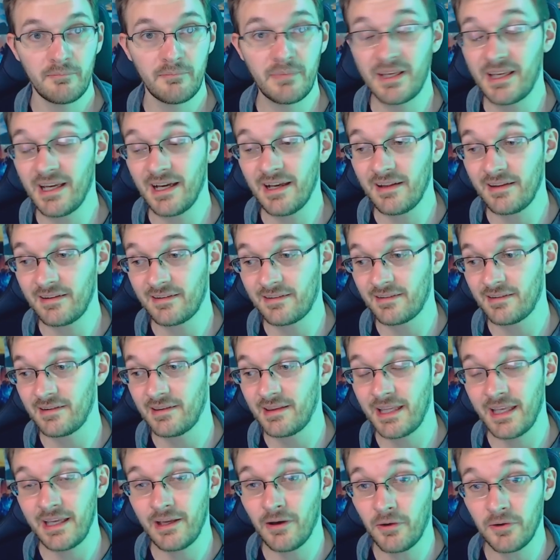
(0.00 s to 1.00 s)
because
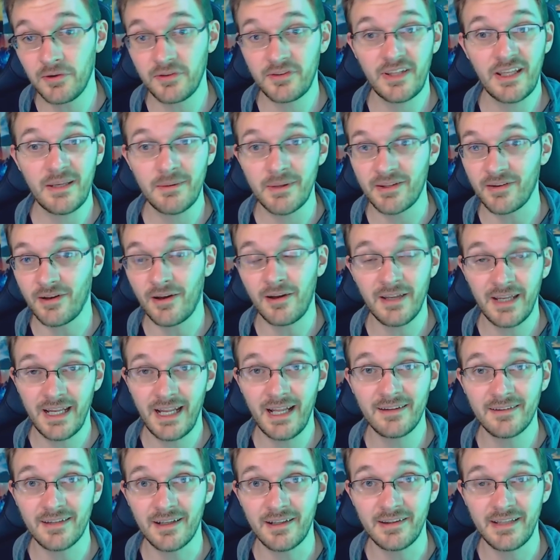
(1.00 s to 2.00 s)
the whole team is all
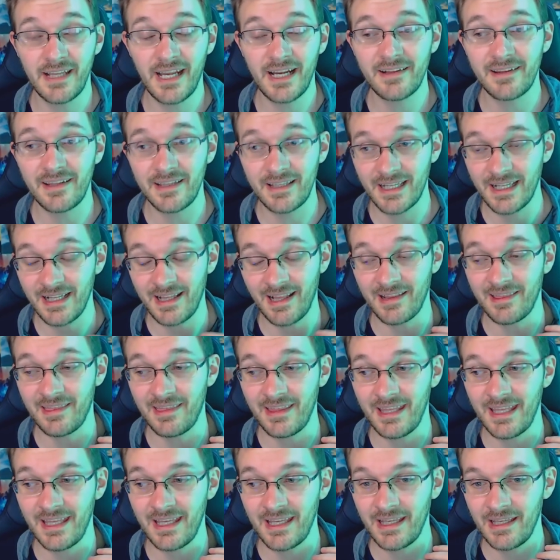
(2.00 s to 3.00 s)
hands on deck to get
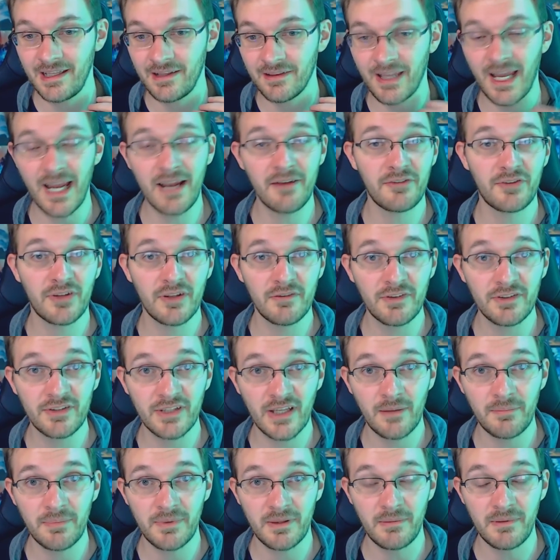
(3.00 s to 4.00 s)
the live service
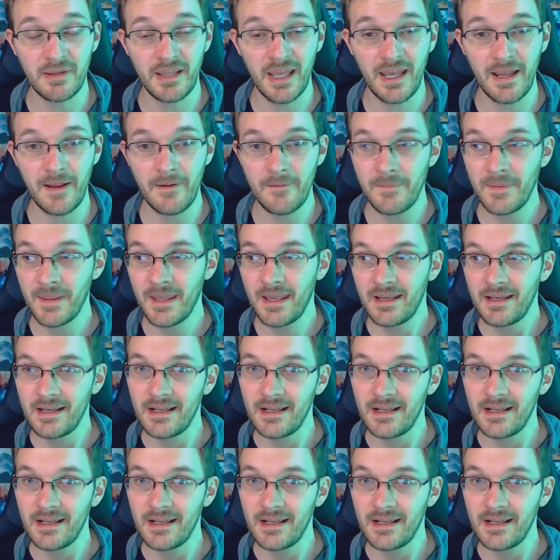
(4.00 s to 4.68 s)
up to date.